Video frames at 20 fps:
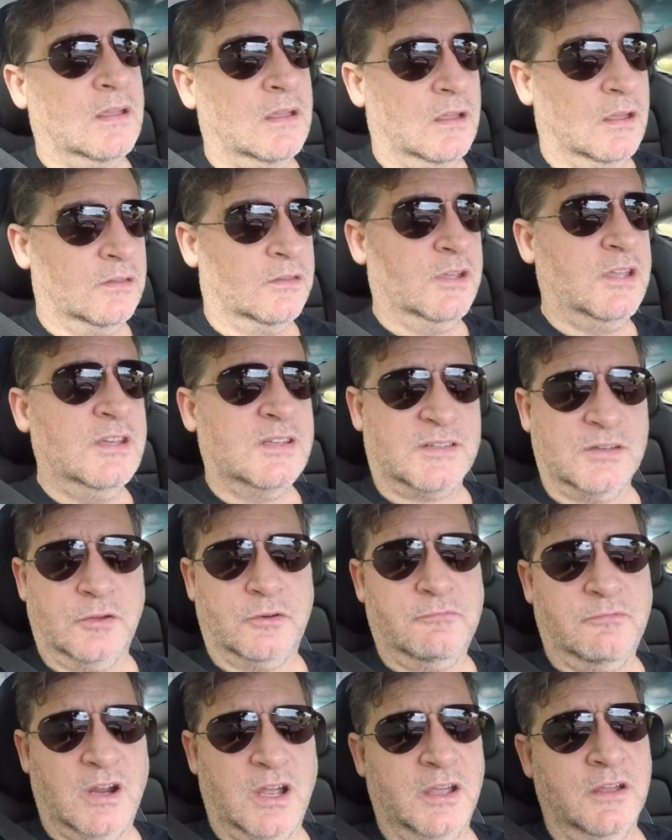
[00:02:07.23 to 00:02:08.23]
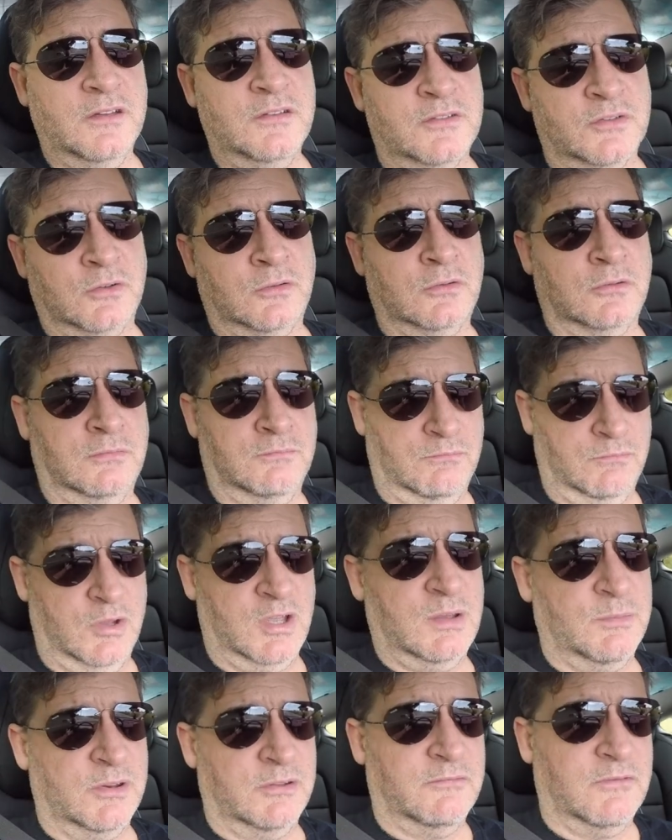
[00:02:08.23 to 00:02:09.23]
And these sort of roads, or
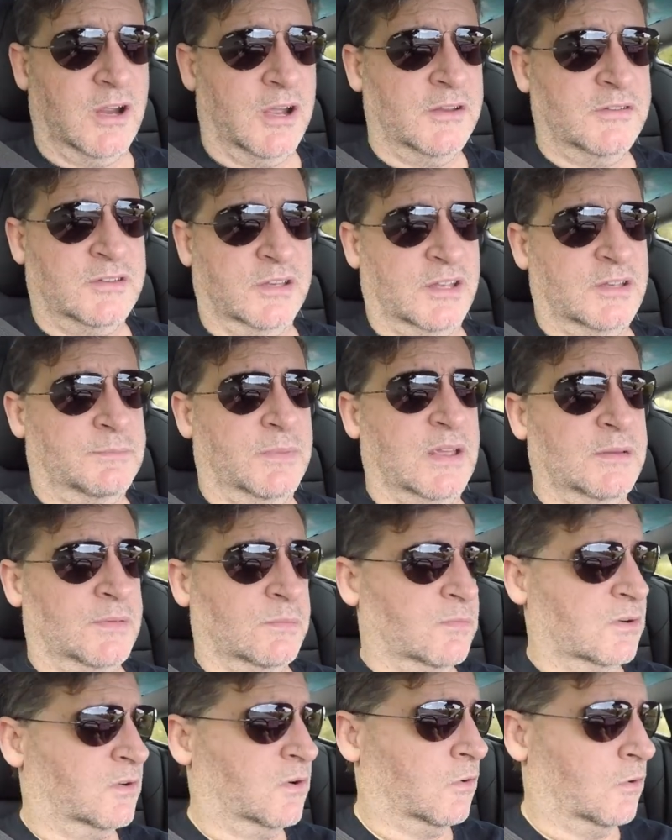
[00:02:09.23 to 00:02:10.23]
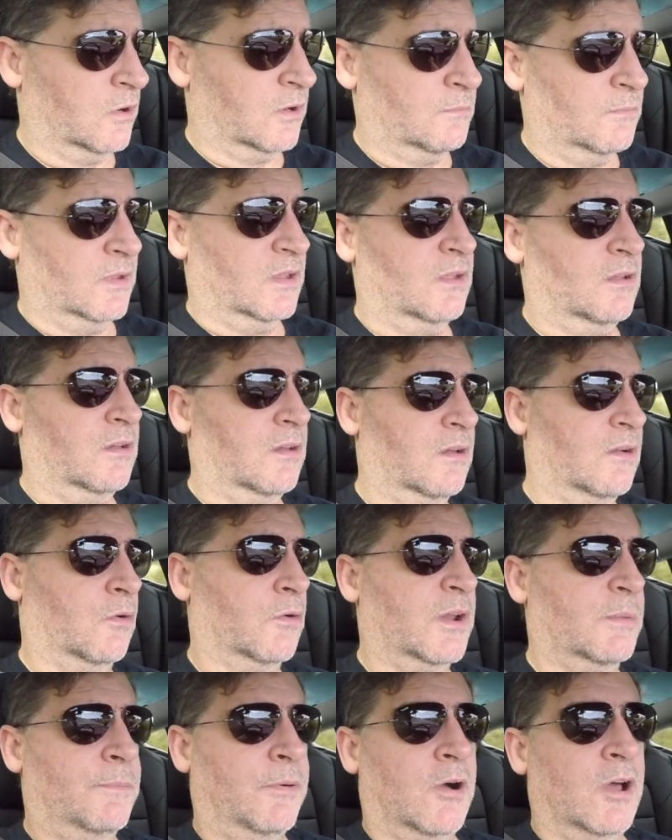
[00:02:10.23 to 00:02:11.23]
urban roads I guess most people call them,
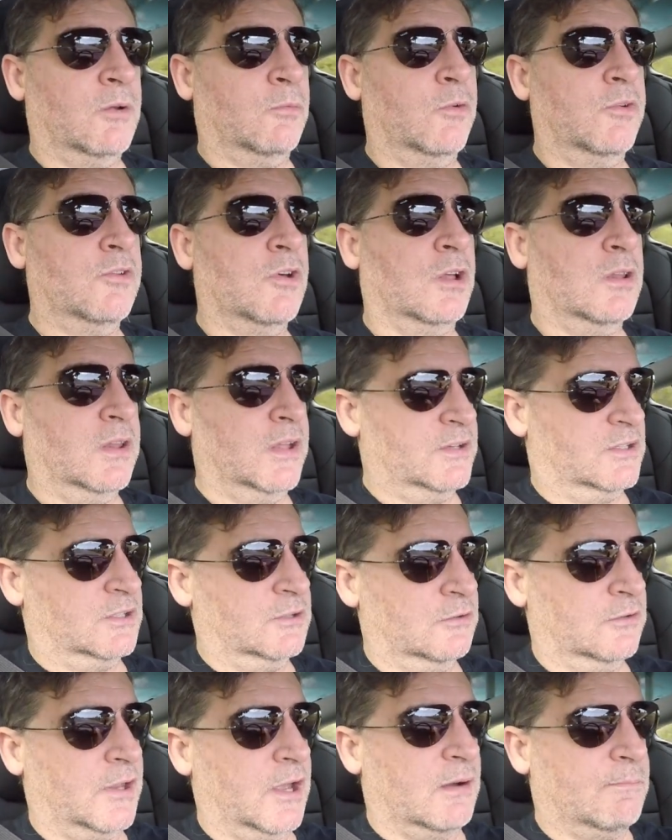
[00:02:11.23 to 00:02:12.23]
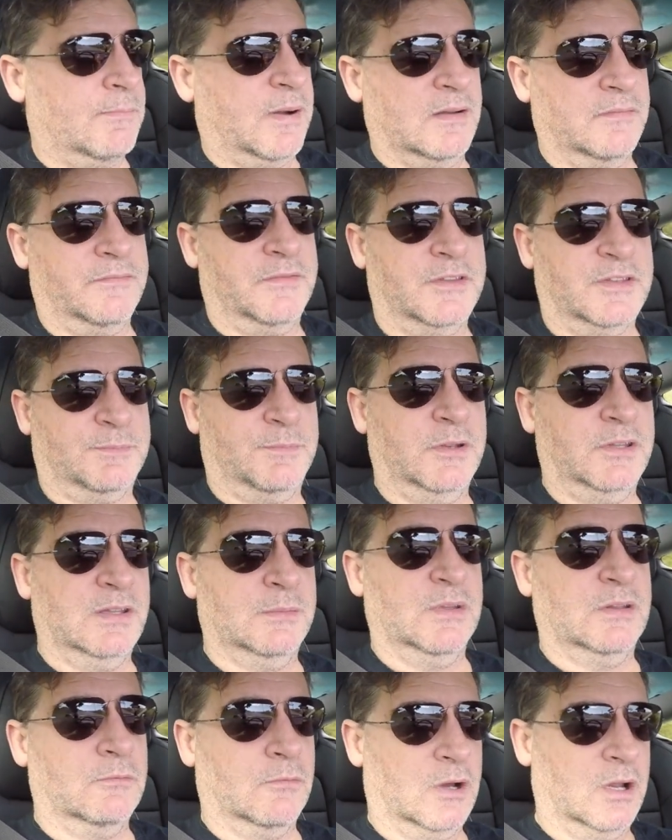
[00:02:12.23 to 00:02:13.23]
autopilot will not let you go above the speed
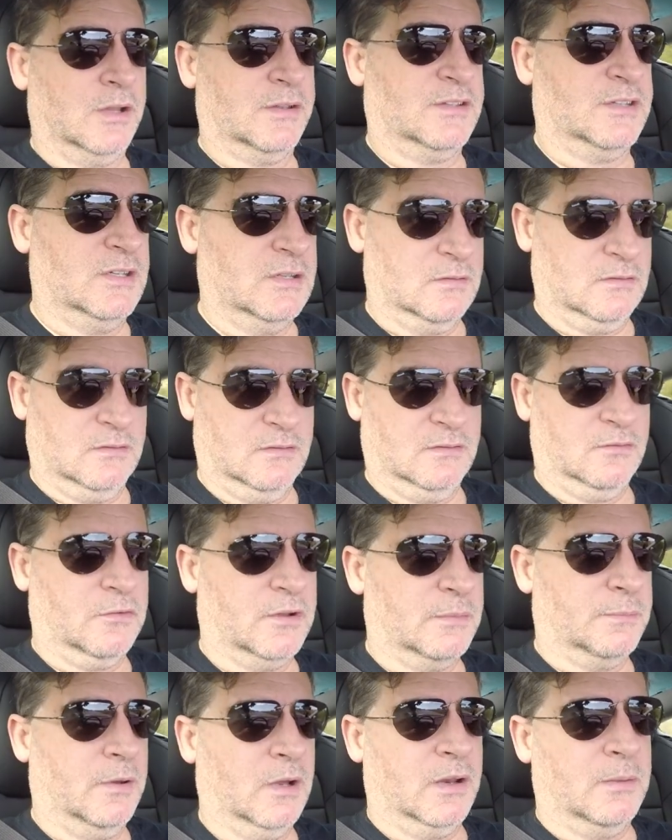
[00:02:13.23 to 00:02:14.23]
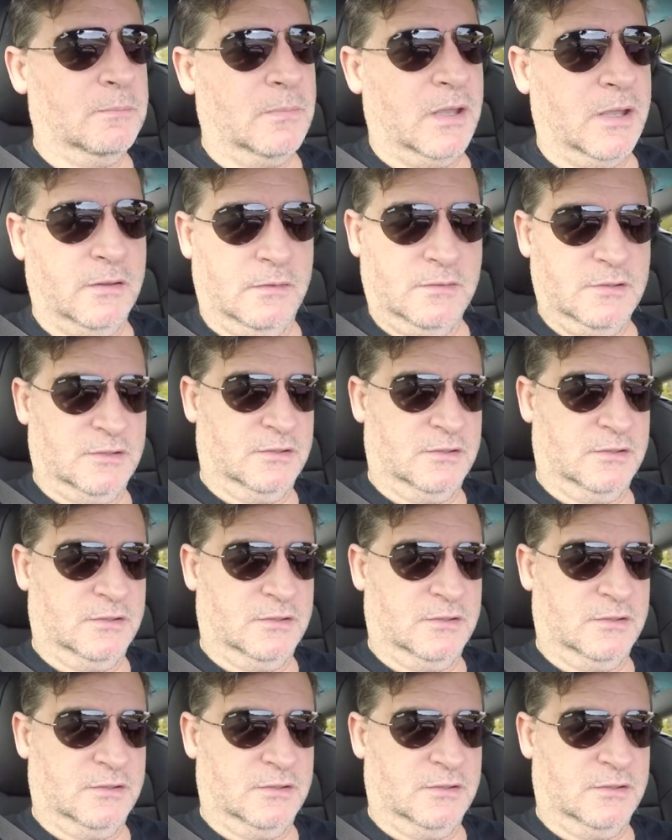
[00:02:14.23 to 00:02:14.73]
limit while it's in autopilot mode.